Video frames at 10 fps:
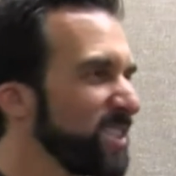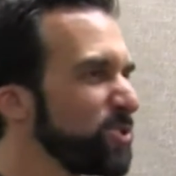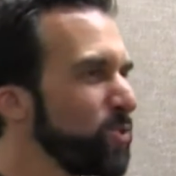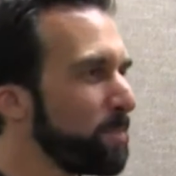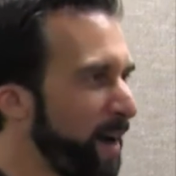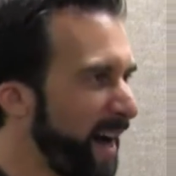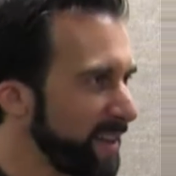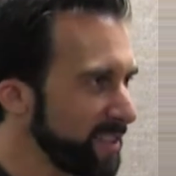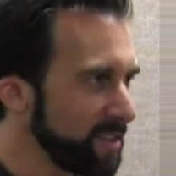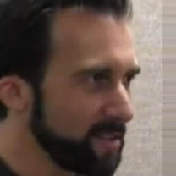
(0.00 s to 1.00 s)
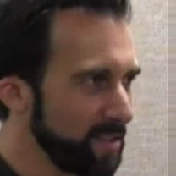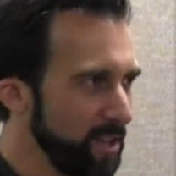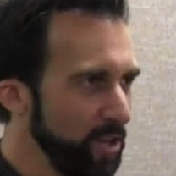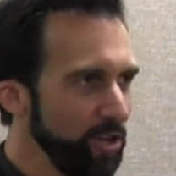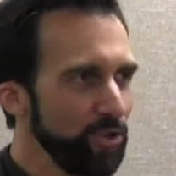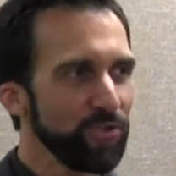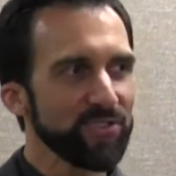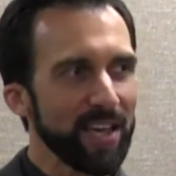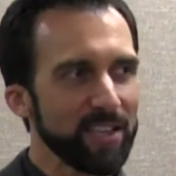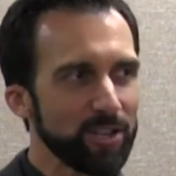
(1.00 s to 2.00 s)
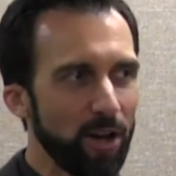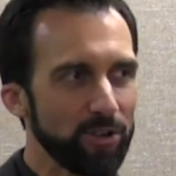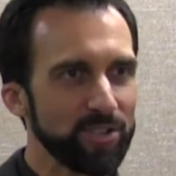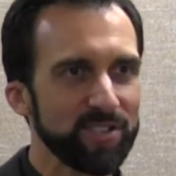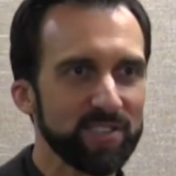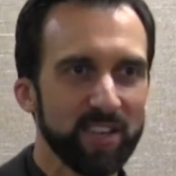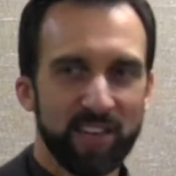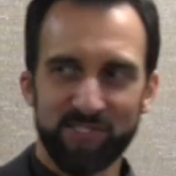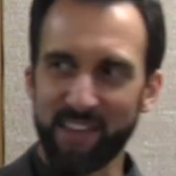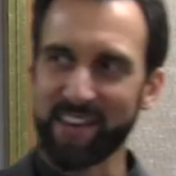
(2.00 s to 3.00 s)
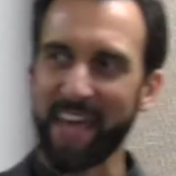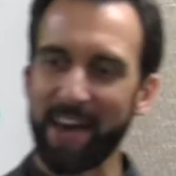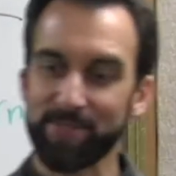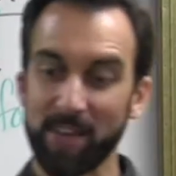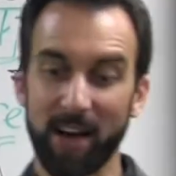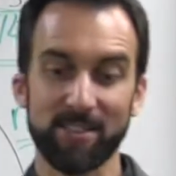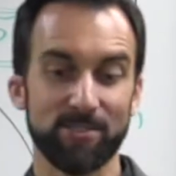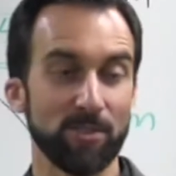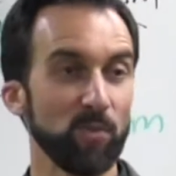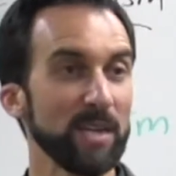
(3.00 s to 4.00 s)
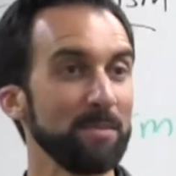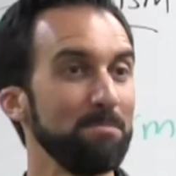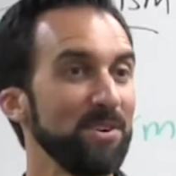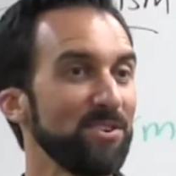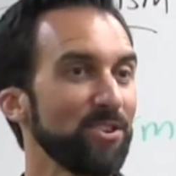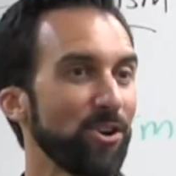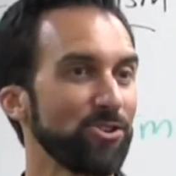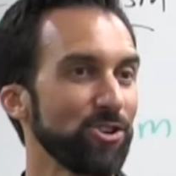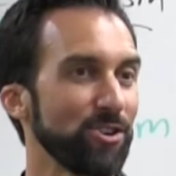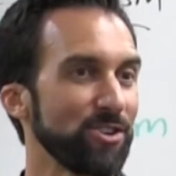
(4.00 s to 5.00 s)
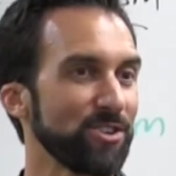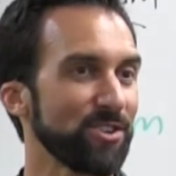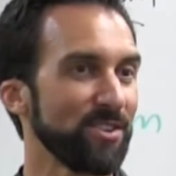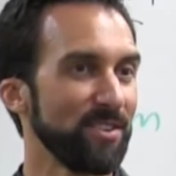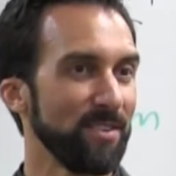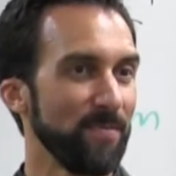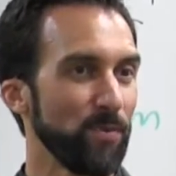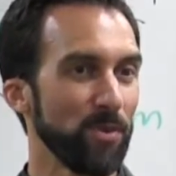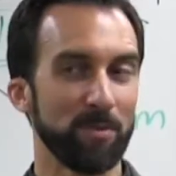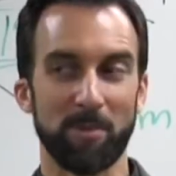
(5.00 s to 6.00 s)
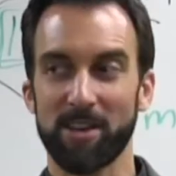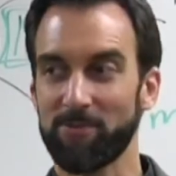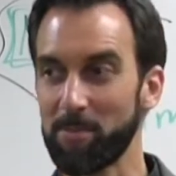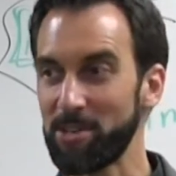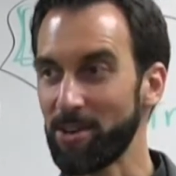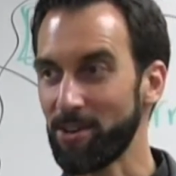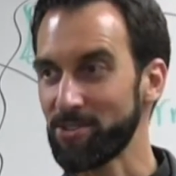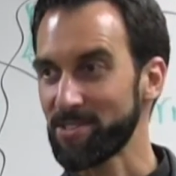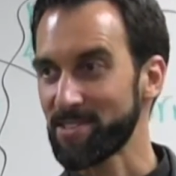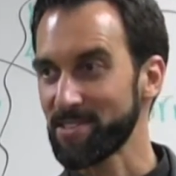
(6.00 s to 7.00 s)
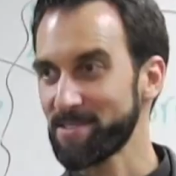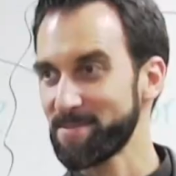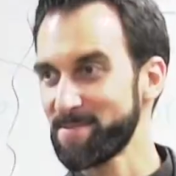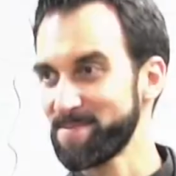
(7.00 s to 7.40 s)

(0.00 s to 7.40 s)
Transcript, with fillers: Let's do a pilot. You sell indulgences, send half to us so that we can build our church with the money from indulgences.